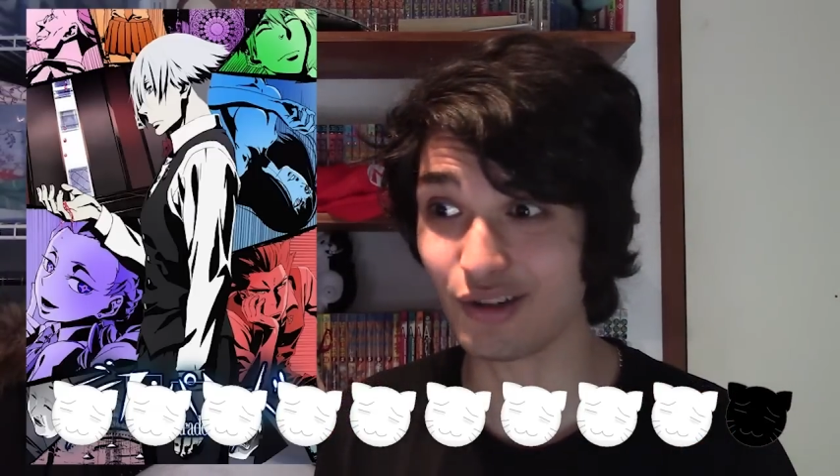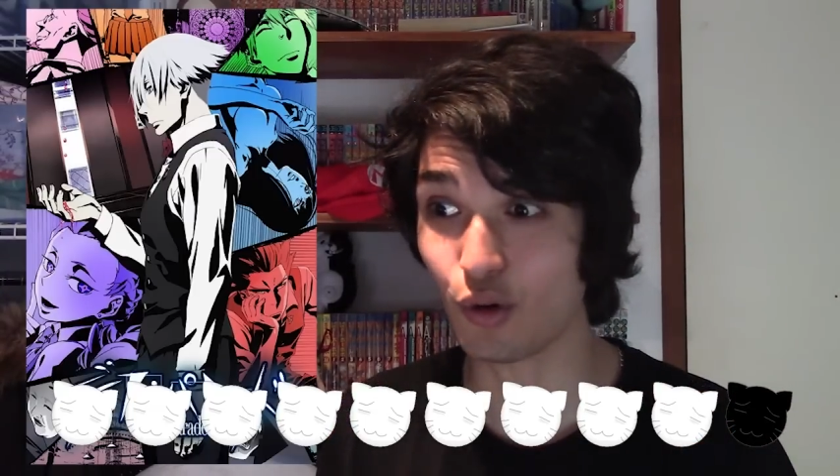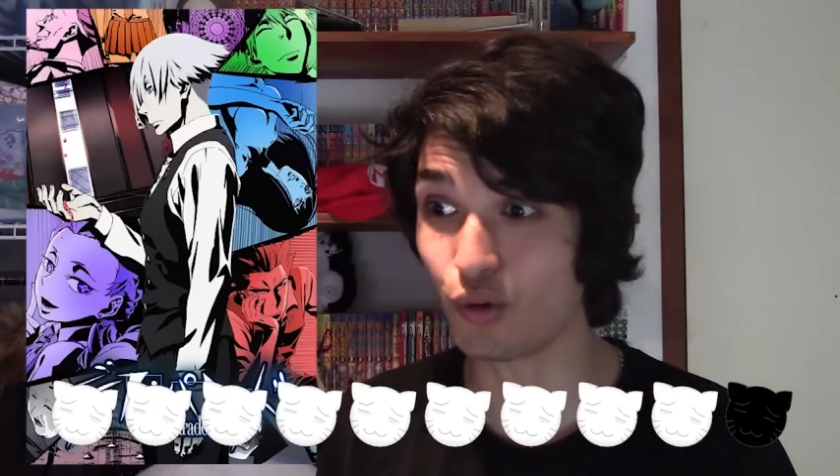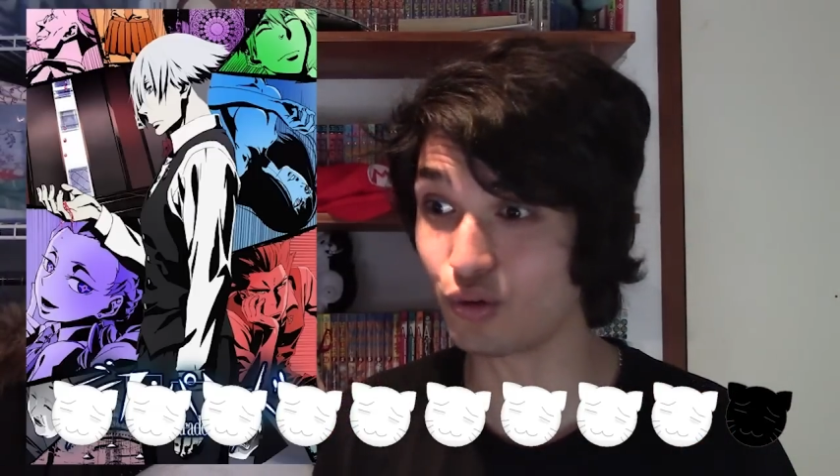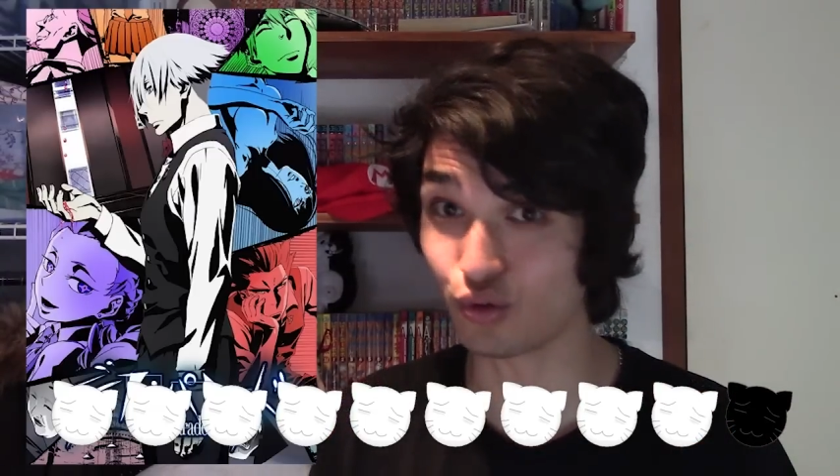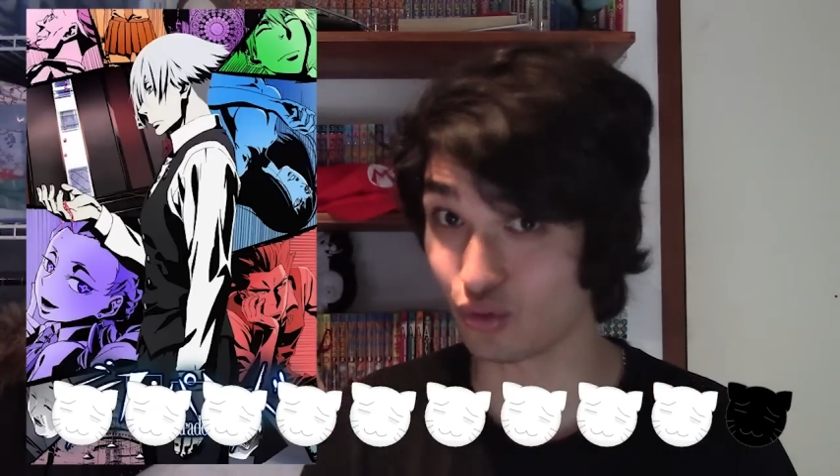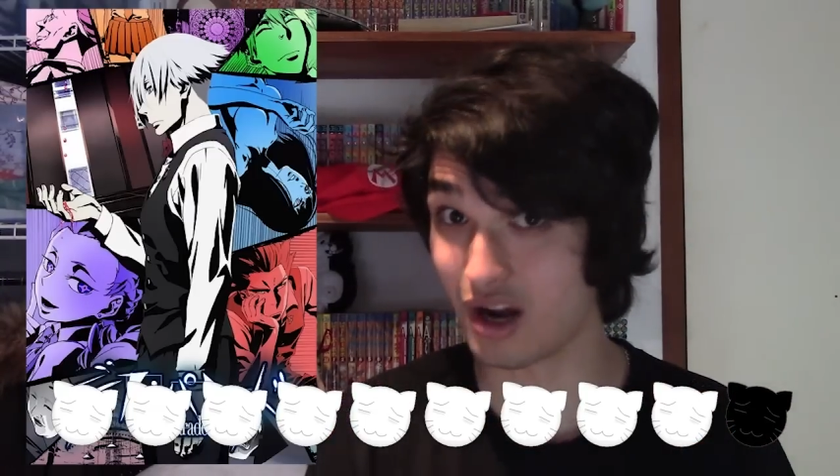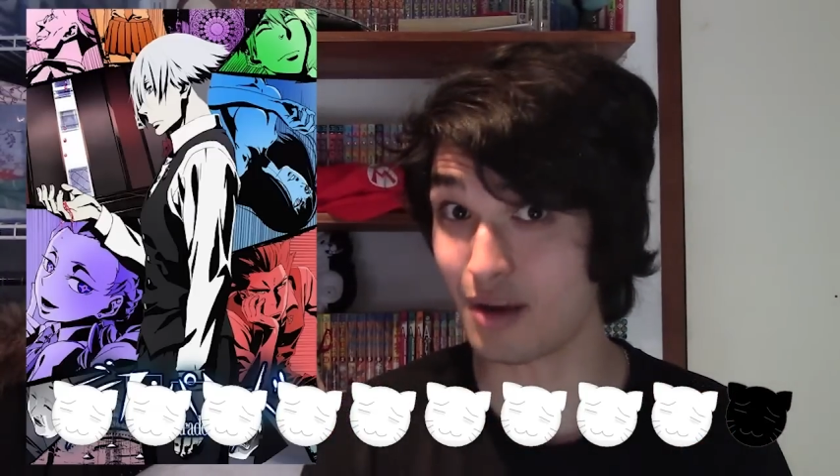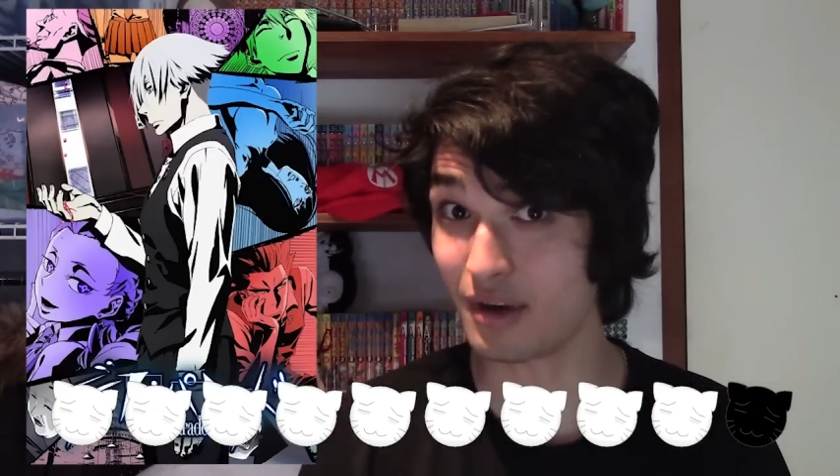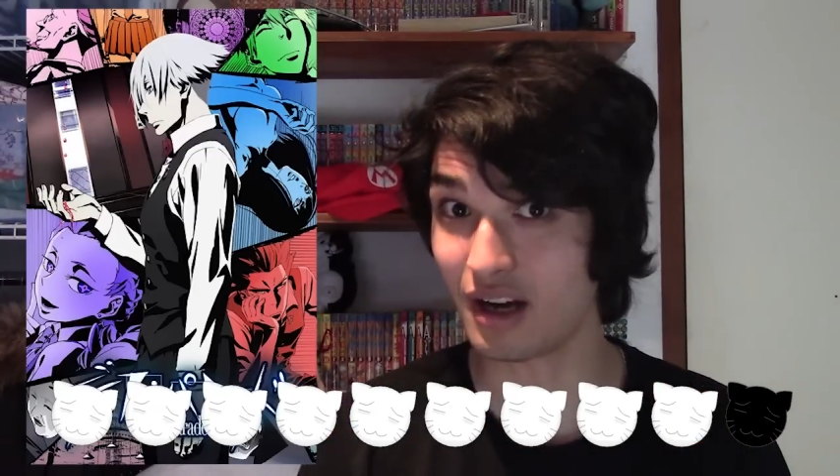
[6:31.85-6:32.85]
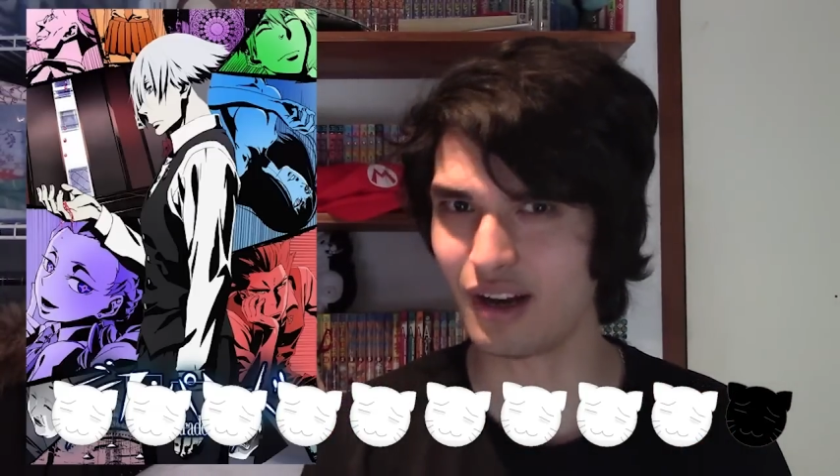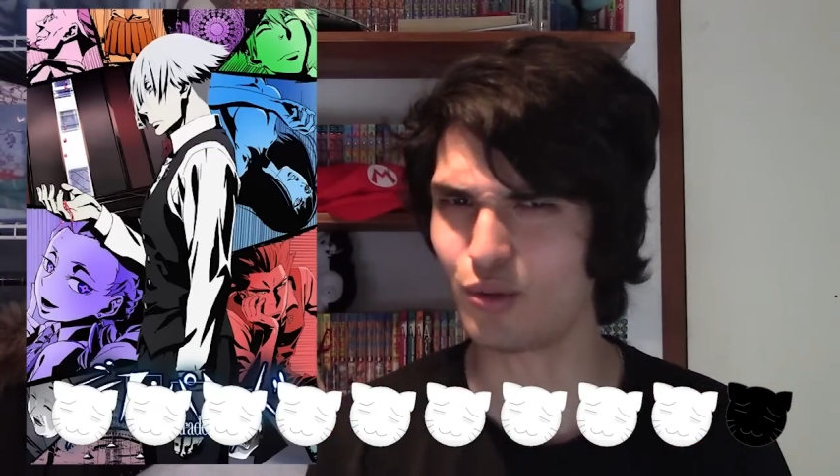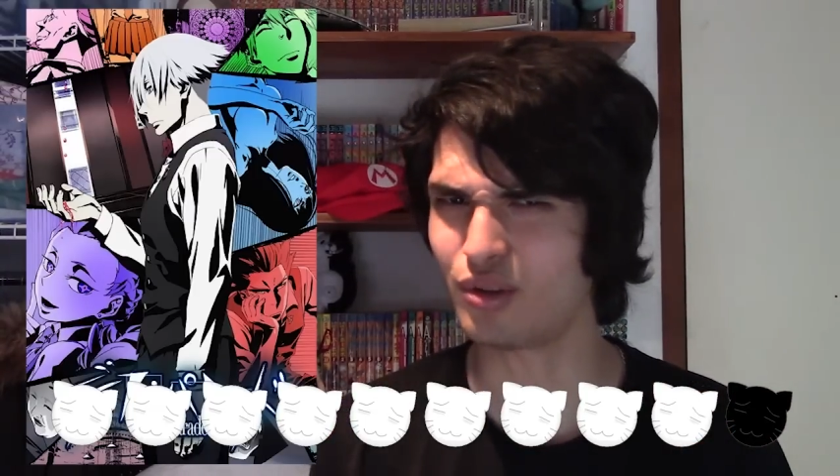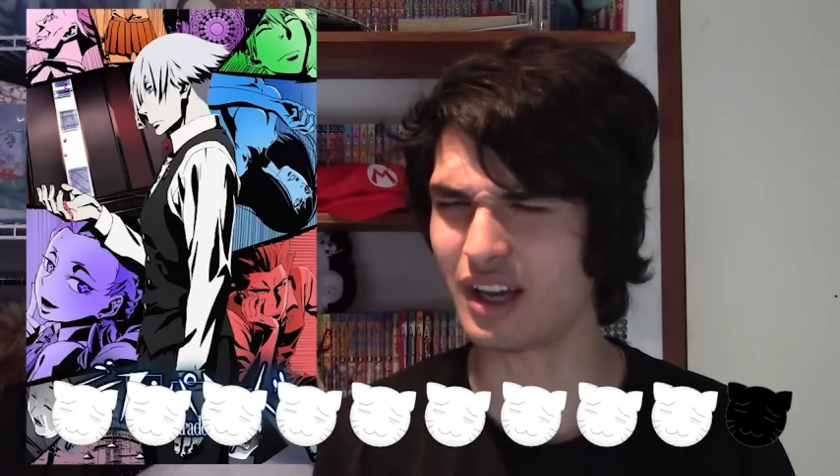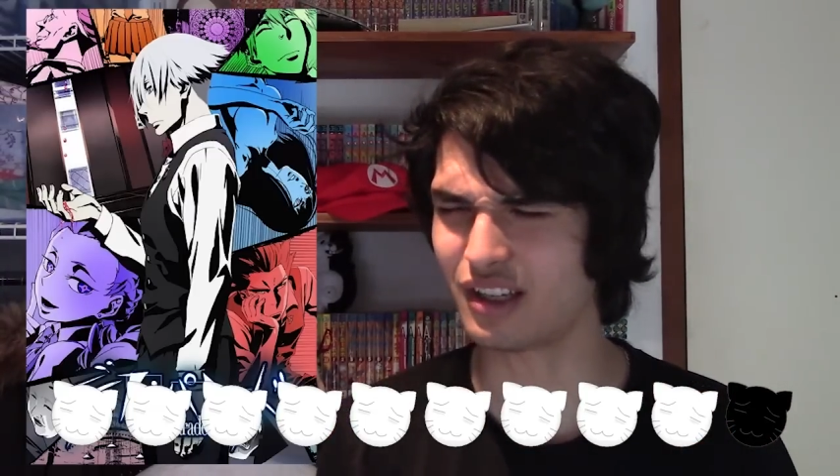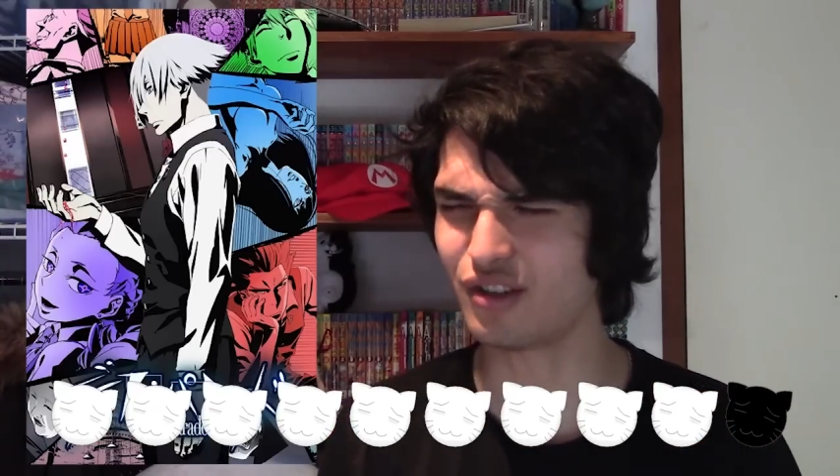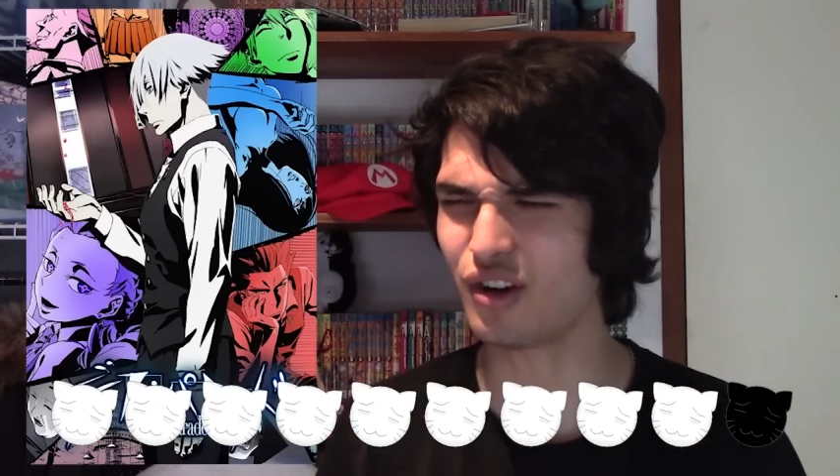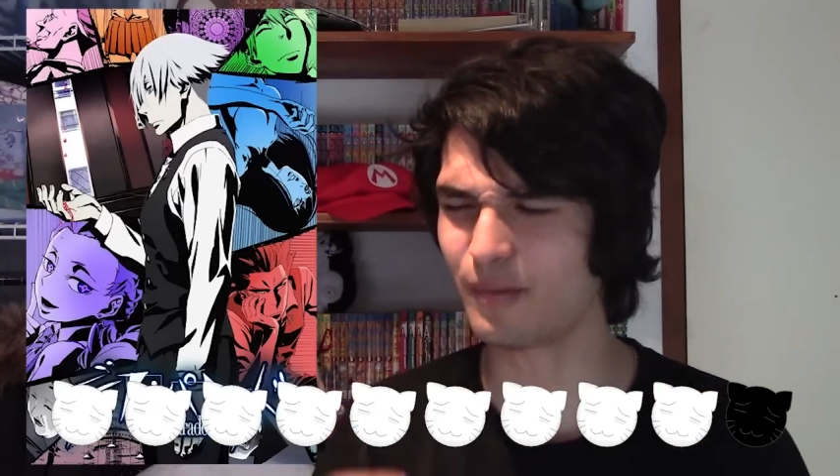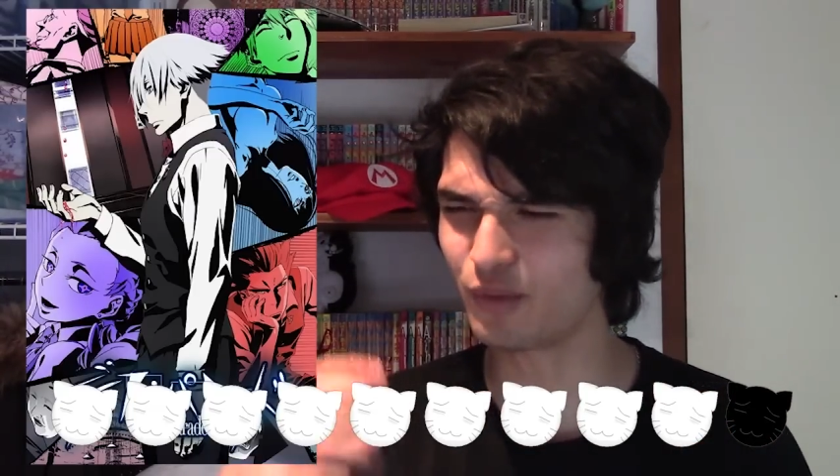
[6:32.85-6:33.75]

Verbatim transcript: or drama or like you know